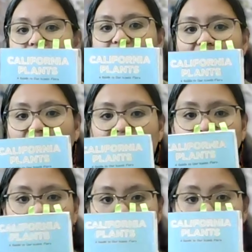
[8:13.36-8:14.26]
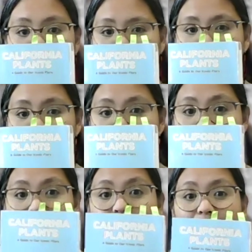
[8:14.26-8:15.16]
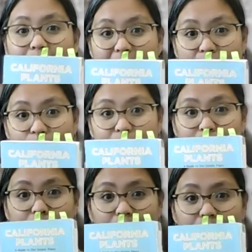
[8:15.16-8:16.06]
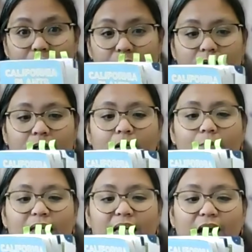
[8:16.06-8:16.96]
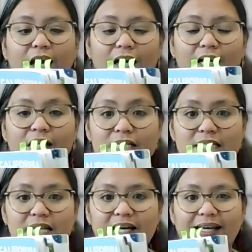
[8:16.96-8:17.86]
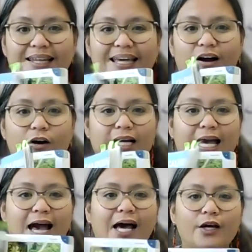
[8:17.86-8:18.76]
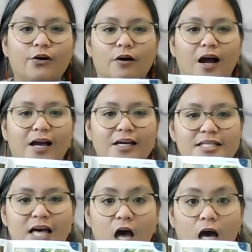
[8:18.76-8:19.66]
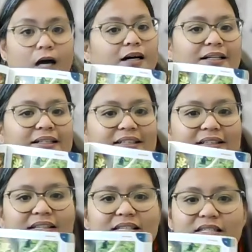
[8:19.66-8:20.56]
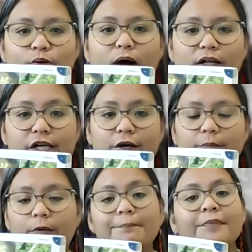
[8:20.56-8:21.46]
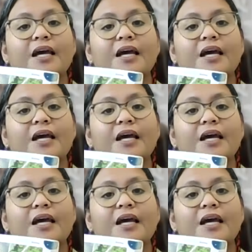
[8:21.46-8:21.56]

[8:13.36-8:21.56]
California Plants by Matt Ritter, because they are categorized. This is a wild cucumber.